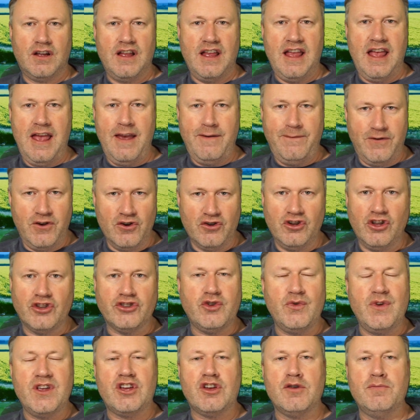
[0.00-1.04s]
if you're not
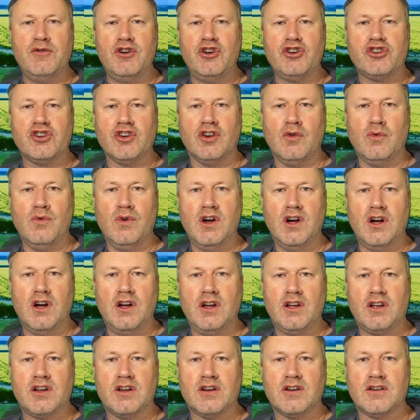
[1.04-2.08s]
doing commercial
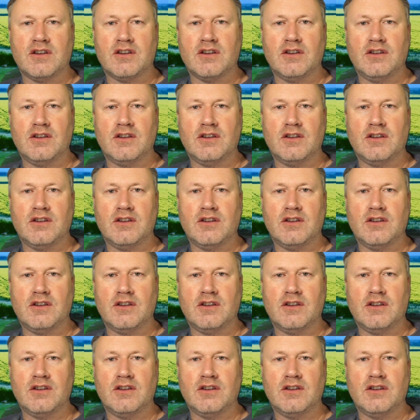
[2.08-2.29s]
work,